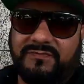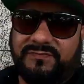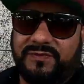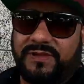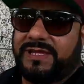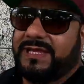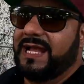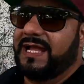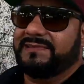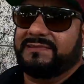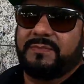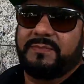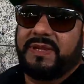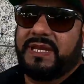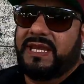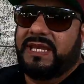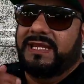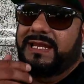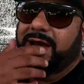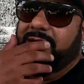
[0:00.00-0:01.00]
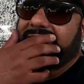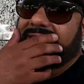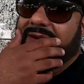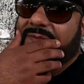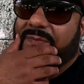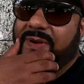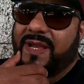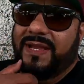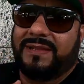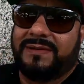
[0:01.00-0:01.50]
definitely got some heat out
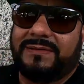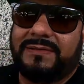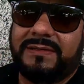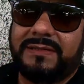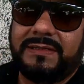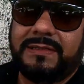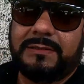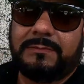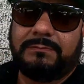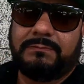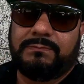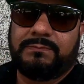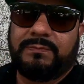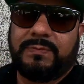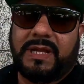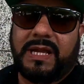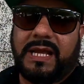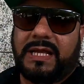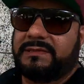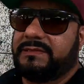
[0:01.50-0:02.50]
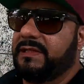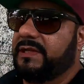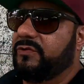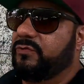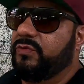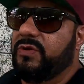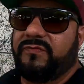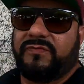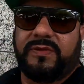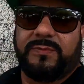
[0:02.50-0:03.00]
here, man. I think
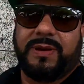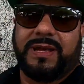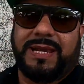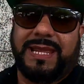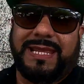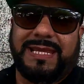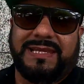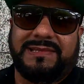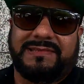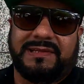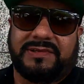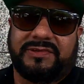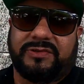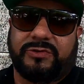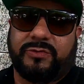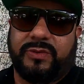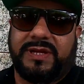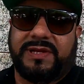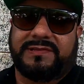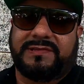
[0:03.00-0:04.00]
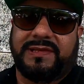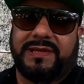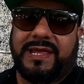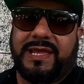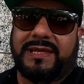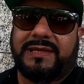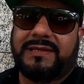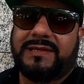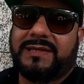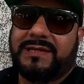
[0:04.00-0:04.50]
it's roughly about 86 degrees
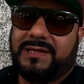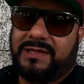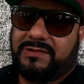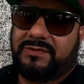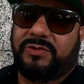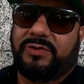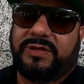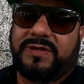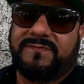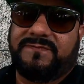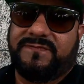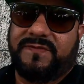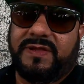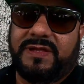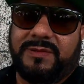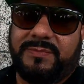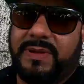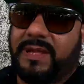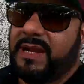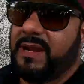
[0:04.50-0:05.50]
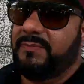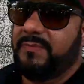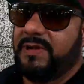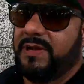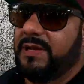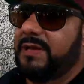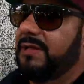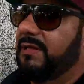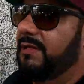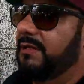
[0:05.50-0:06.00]
today, so you can feel it, man.
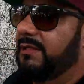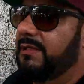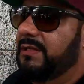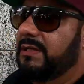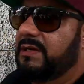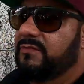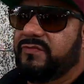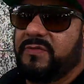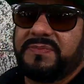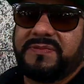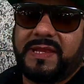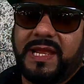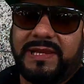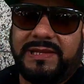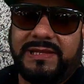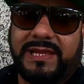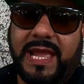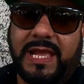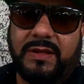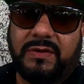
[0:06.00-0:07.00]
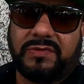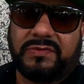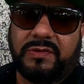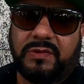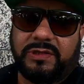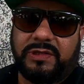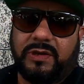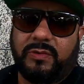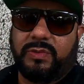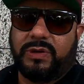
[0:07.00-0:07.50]
I'm from San Diego,
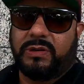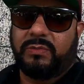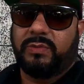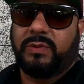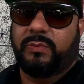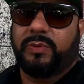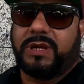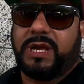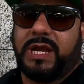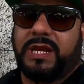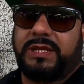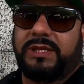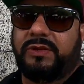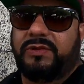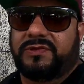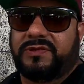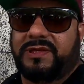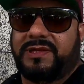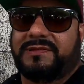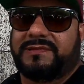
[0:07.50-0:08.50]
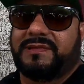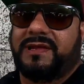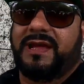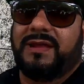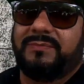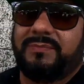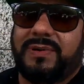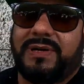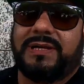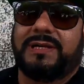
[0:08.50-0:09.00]
so you know we're kind of used to the
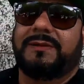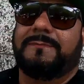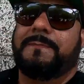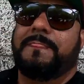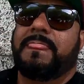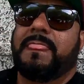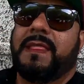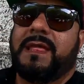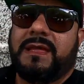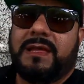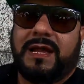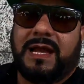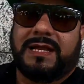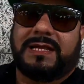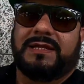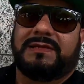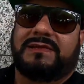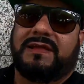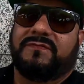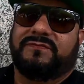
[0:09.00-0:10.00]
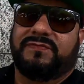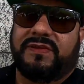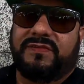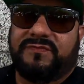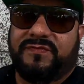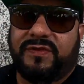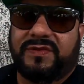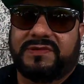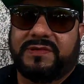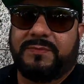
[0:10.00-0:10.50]
sun, but I can
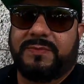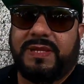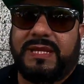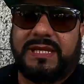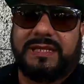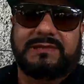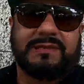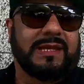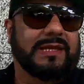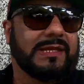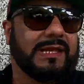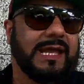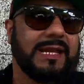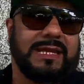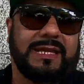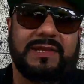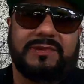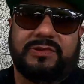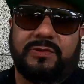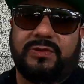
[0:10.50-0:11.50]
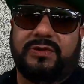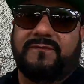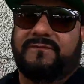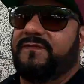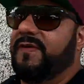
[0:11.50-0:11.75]
definitely feel some heat that kind of hits you in